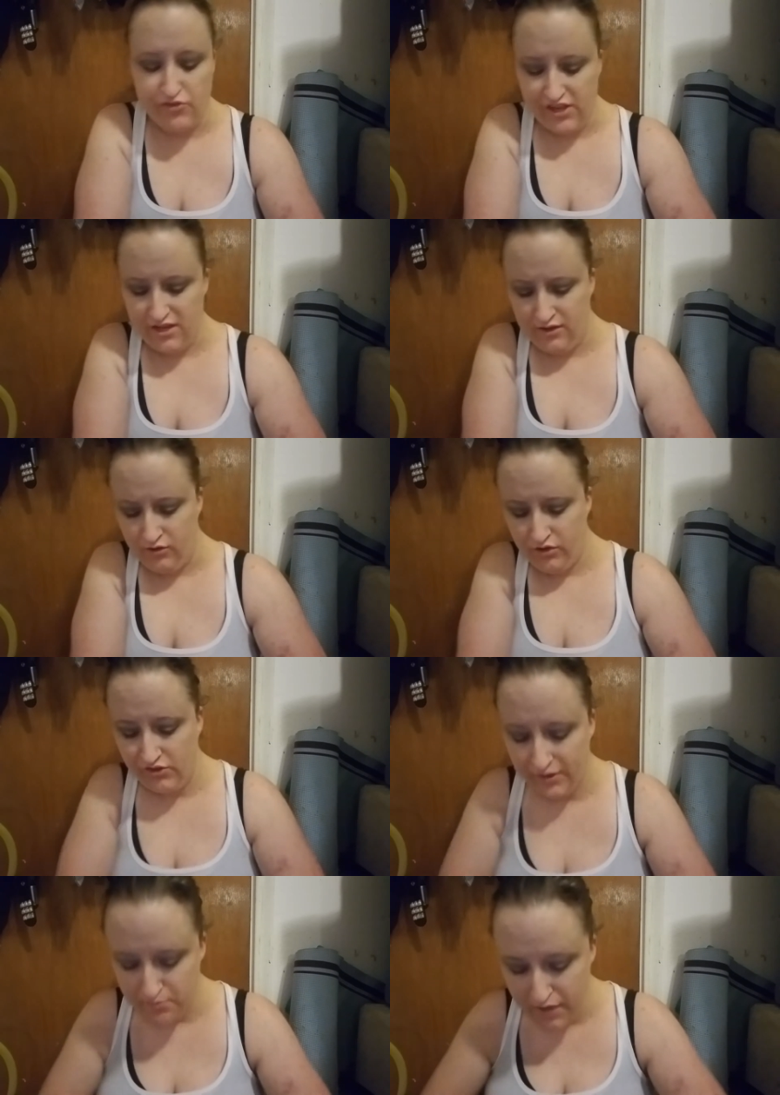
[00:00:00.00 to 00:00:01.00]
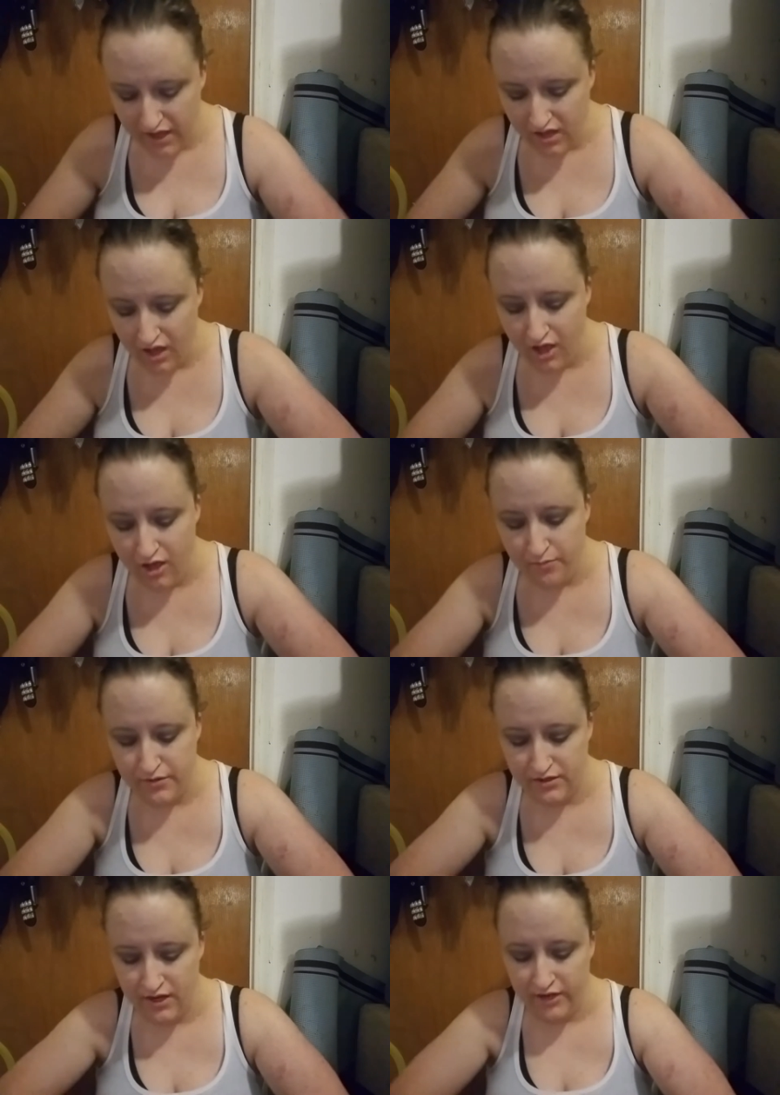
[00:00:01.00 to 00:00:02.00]
Like, you know, there's like makeup
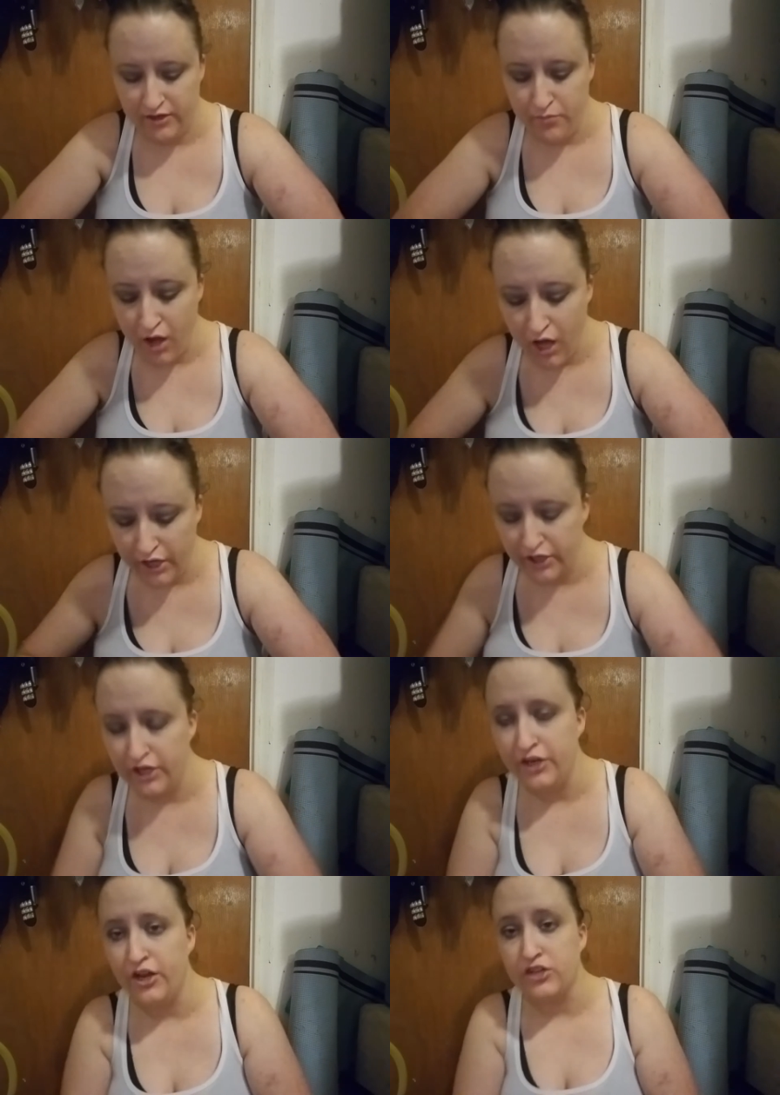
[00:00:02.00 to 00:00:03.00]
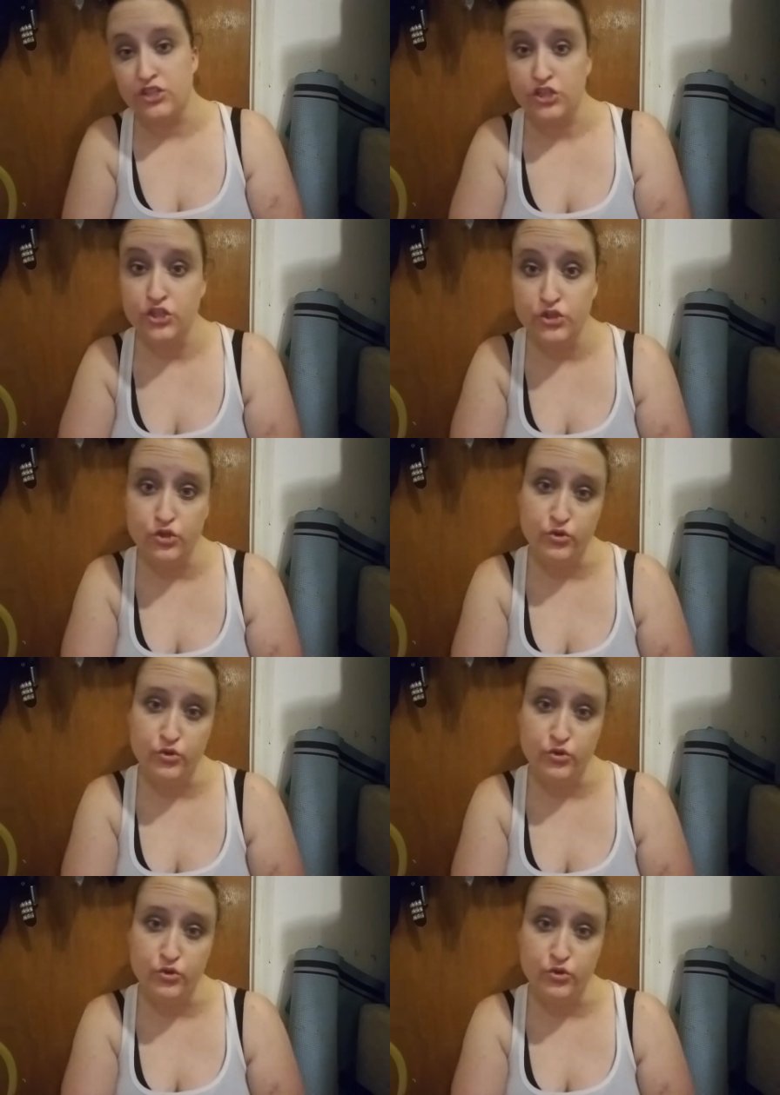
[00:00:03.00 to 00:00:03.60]
and Harry Potter and Doctor Who,